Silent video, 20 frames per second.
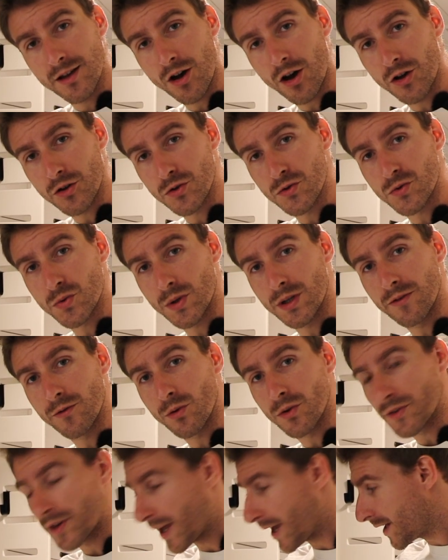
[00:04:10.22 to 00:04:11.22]
120
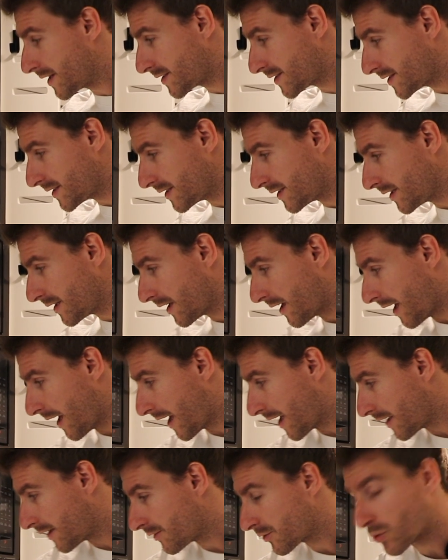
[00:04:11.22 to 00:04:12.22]
volt AC
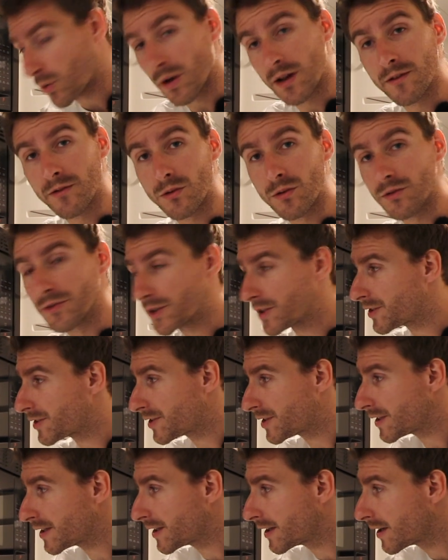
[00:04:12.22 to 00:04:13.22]
and 12 volt
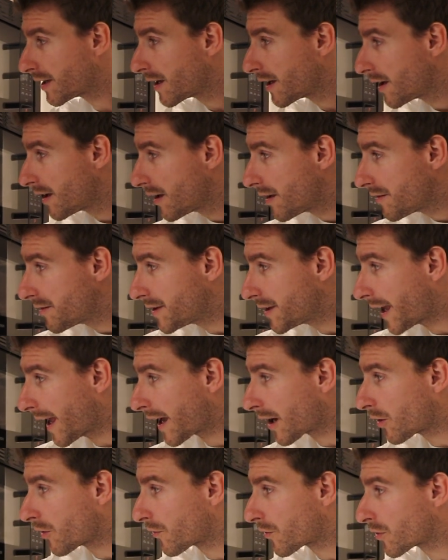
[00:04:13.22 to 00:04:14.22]
DC, the
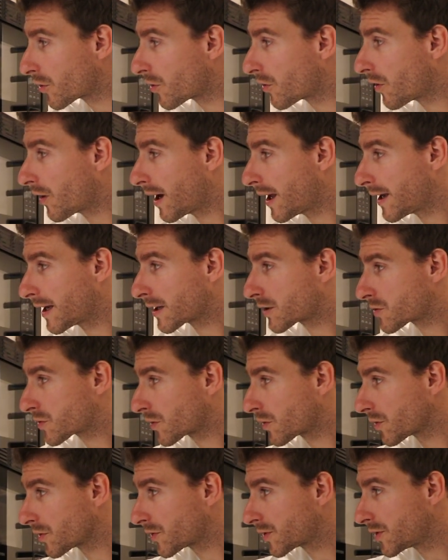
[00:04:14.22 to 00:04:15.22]
EcoFlow
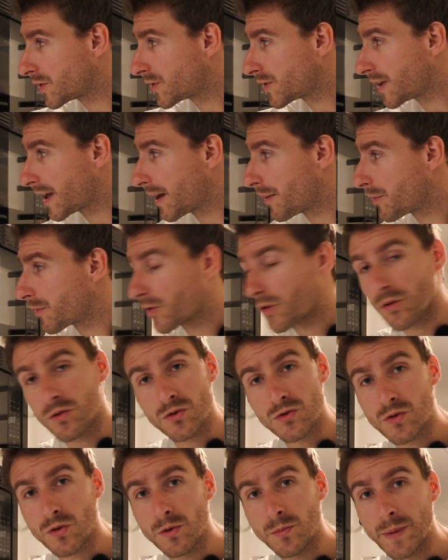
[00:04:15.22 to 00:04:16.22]
electrical system
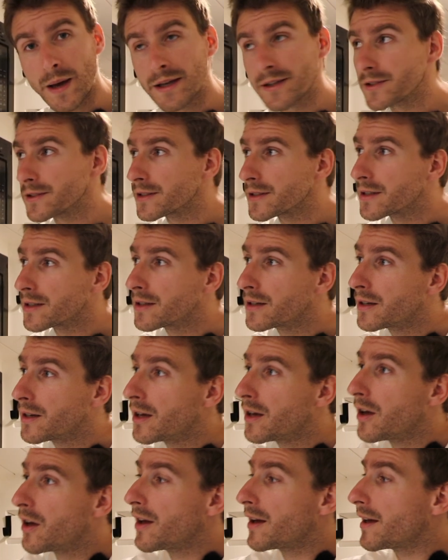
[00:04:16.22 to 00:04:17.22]
control panel.
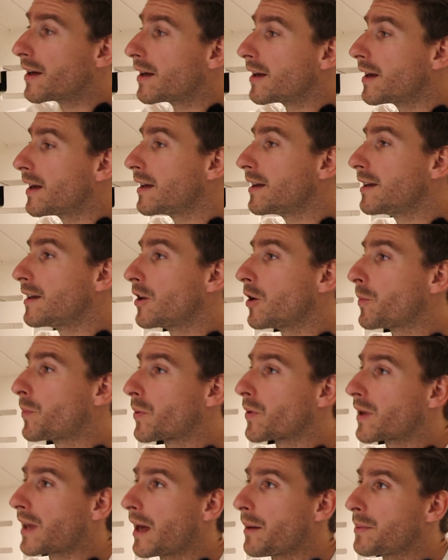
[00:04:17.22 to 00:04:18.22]
In the
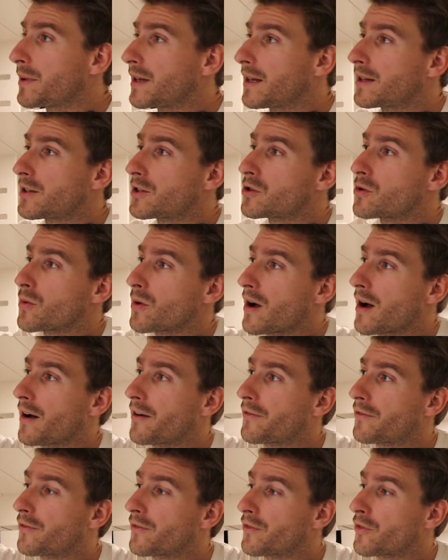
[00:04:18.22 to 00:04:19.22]
upper cabinet you
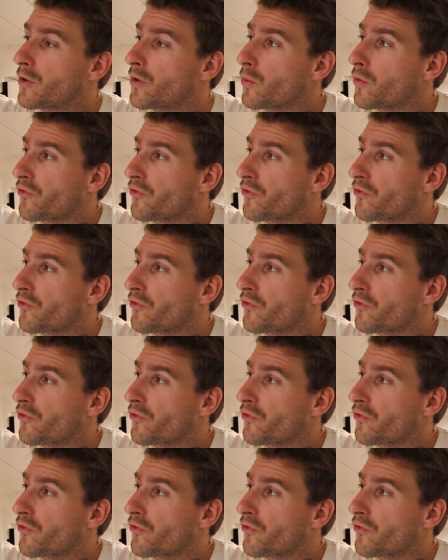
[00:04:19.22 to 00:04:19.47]
have the